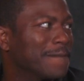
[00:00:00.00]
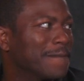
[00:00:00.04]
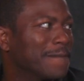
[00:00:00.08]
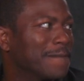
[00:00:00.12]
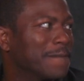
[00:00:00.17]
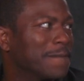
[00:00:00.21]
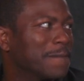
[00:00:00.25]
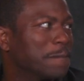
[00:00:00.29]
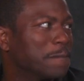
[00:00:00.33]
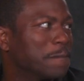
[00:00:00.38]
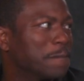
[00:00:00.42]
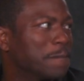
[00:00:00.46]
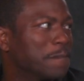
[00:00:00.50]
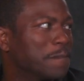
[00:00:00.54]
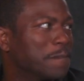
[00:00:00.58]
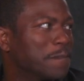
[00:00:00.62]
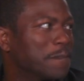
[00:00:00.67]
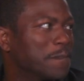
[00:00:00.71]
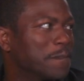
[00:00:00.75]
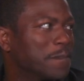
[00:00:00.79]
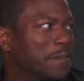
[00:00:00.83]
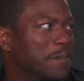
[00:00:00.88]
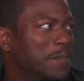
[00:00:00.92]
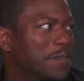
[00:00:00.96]

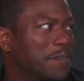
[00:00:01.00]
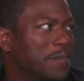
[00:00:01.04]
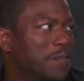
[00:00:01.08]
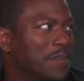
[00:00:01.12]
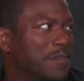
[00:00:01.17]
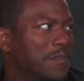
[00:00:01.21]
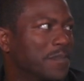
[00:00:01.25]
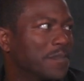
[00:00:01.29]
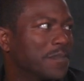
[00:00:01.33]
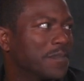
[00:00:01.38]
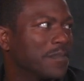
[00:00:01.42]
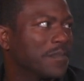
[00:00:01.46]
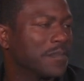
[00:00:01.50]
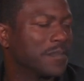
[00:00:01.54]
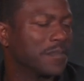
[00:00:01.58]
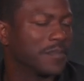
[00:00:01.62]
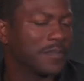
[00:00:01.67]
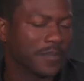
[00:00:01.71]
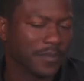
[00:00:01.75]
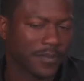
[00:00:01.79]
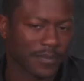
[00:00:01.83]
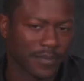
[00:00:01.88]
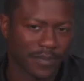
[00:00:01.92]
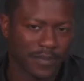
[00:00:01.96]

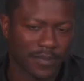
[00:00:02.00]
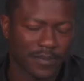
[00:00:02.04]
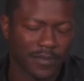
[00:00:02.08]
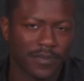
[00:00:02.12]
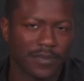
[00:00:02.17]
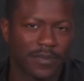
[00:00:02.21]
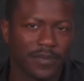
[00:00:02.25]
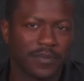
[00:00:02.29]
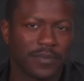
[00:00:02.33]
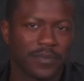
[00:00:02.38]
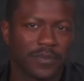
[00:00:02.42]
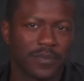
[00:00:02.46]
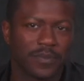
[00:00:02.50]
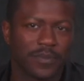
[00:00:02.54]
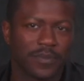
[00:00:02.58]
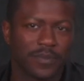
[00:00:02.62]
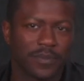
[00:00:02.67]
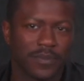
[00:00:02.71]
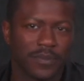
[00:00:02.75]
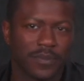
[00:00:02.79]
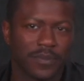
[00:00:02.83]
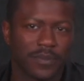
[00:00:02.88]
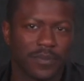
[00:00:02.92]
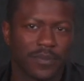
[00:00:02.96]

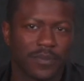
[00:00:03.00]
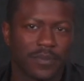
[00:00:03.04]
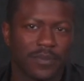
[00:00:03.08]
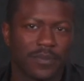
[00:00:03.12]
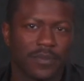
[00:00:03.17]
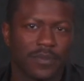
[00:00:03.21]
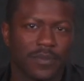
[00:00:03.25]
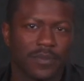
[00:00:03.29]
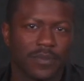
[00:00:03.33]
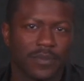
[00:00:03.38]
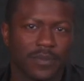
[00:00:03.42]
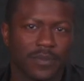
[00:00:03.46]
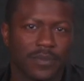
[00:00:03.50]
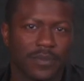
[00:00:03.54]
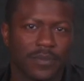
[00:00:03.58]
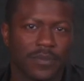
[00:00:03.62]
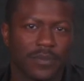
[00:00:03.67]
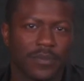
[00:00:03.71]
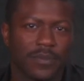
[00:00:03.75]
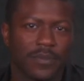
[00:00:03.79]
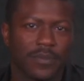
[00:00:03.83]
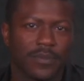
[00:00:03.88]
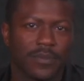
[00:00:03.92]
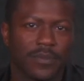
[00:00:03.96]

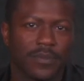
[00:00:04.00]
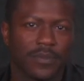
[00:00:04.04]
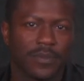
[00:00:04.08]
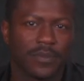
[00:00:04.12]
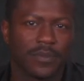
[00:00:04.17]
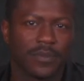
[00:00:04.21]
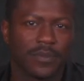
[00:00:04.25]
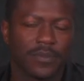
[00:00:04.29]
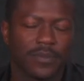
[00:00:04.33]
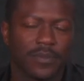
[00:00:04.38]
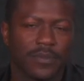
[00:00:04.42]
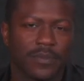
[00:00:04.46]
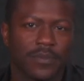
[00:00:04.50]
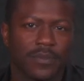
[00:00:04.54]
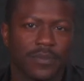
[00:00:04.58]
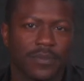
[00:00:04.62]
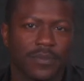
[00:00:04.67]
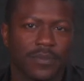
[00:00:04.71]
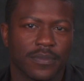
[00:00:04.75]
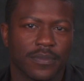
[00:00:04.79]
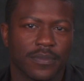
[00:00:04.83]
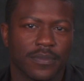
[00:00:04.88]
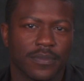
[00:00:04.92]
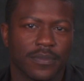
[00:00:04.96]

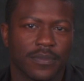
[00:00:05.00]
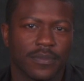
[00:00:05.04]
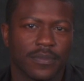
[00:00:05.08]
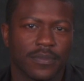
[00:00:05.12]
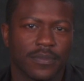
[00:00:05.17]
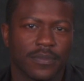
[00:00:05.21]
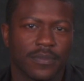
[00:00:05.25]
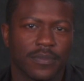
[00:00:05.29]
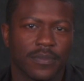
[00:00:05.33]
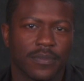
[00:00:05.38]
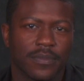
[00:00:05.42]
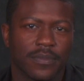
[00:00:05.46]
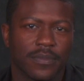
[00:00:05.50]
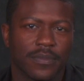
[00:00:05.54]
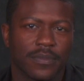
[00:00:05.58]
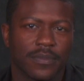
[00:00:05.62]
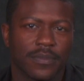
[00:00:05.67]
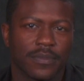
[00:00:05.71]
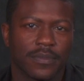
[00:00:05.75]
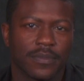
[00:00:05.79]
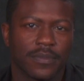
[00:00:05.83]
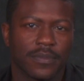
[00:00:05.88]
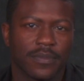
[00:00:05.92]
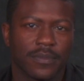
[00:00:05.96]

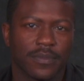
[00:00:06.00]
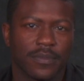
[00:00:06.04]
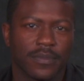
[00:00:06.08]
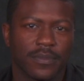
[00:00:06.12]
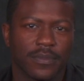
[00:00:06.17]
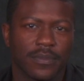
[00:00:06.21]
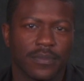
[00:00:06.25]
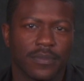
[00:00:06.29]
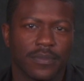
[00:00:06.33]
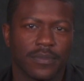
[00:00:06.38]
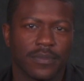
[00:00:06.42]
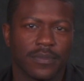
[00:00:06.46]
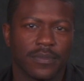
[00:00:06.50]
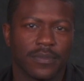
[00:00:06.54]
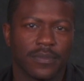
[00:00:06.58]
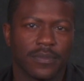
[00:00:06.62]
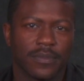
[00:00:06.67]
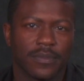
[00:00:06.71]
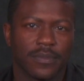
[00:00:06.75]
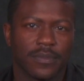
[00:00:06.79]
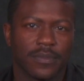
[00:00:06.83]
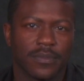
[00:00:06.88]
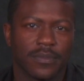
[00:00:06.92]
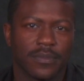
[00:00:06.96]

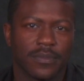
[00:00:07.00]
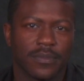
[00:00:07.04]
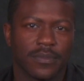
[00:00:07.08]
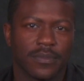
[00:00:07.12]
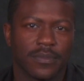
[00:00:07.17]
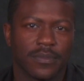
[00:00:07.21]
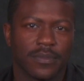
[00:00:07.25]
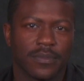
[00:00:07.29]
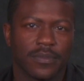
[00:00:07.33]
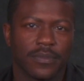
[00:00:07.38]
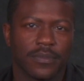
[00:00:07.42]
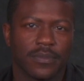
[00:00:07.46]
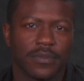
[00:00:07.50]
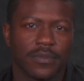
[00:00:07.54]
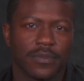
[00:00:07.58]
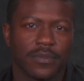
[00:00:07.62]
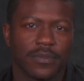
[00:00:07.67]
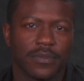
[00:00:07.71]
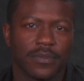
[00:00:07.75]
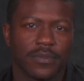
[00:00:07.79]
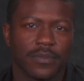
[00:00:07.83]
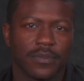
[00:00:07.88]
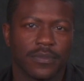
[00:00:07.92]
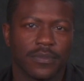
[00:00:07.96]
[no speech]